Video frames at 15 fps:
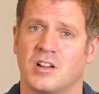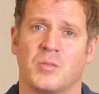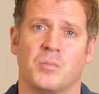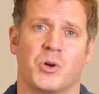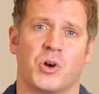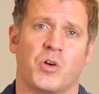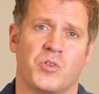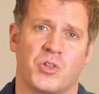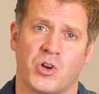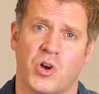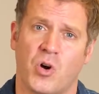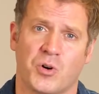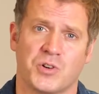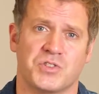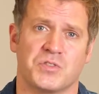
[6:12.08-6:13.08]
but over the
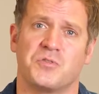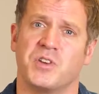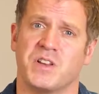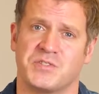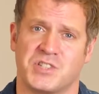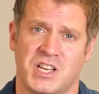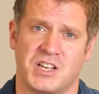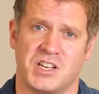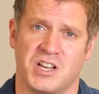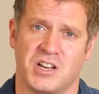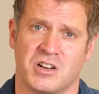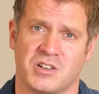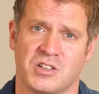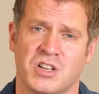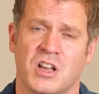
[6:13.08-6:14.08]
course of 15
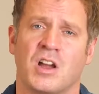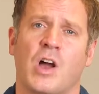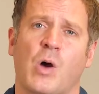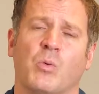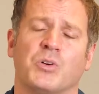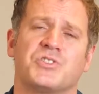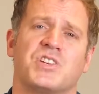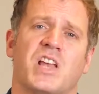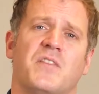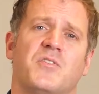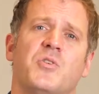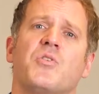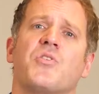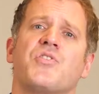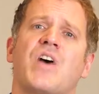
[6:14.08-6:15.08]
years, will save
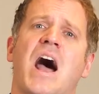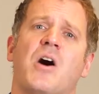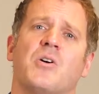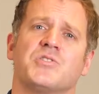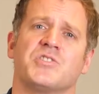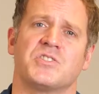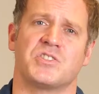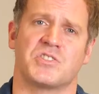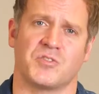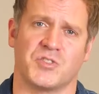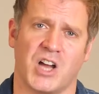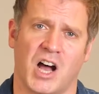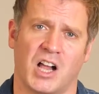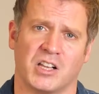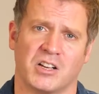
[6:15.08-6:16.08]
you thousands of
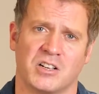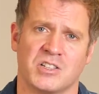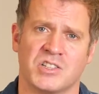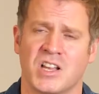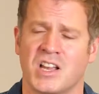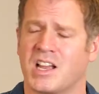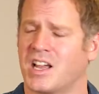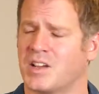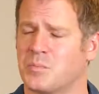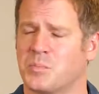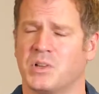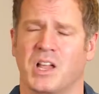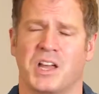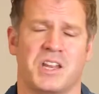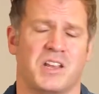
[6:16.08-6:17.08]
dollars and
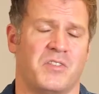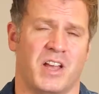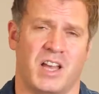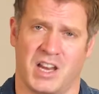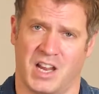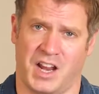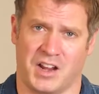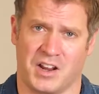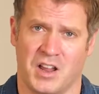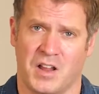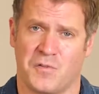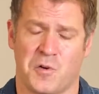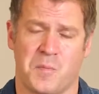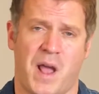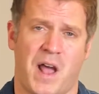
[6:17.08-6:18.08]
plenty of headache
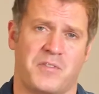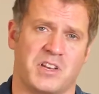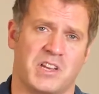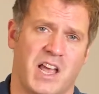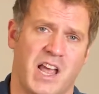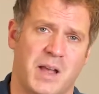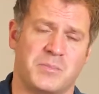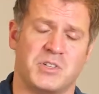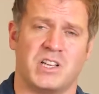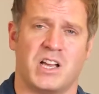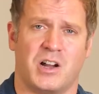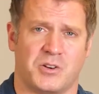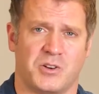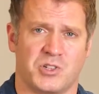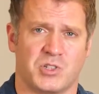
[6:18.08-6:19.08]
from having to empty
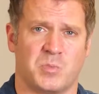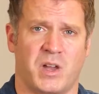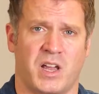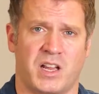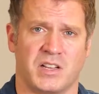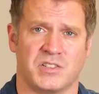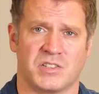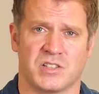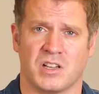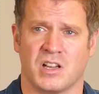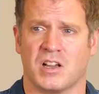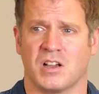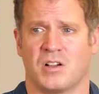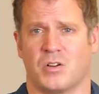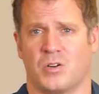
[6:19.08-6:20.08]
out your space,
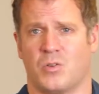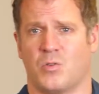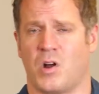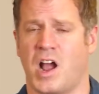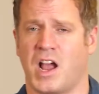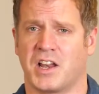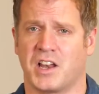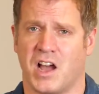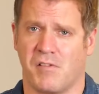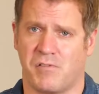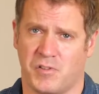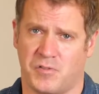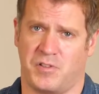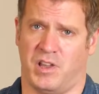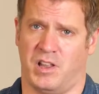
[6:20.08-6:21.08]
grind off
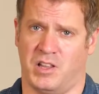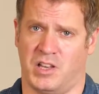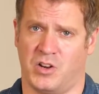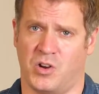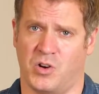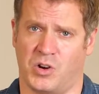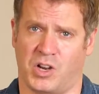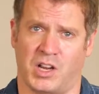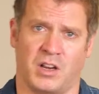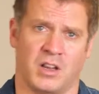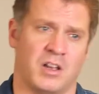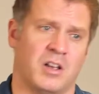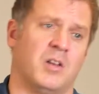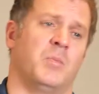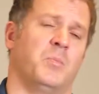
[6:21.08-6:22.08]
a failing coating,
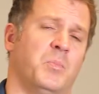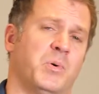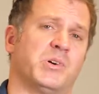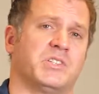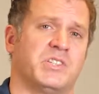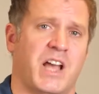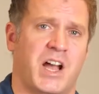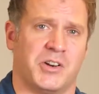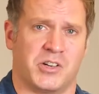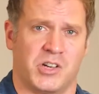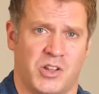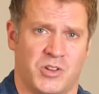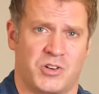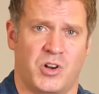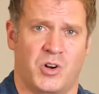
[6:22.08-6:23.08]
put down
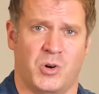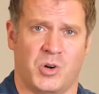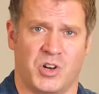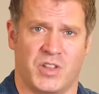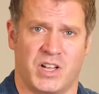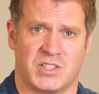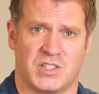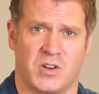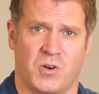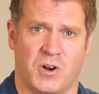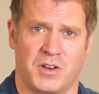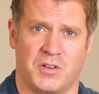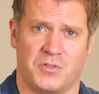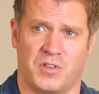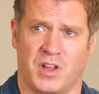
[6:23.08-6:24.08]
another coating that's
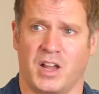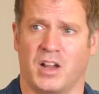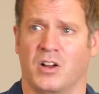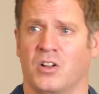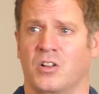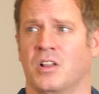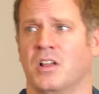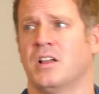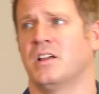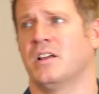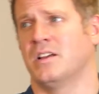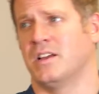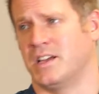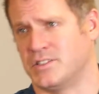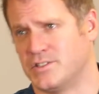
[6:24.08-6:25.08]
going to fail,
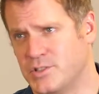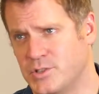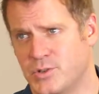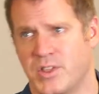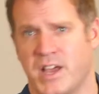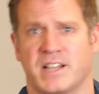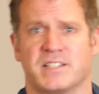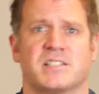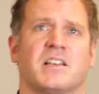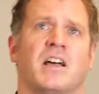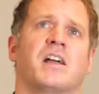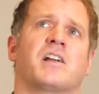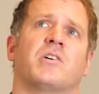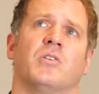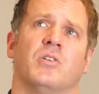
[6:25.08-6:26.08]
and do that
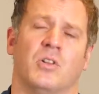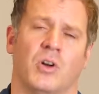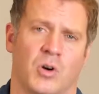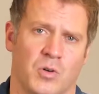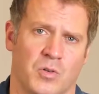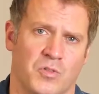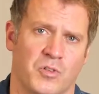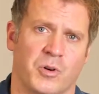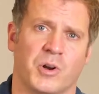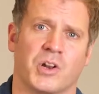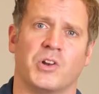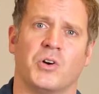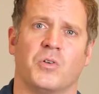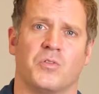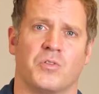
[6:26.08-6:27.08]
cycle over
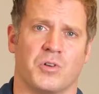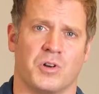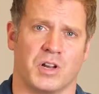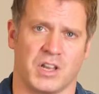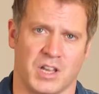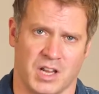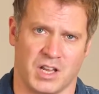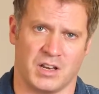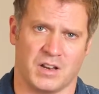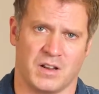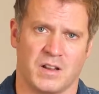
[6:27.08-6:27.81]
and over again.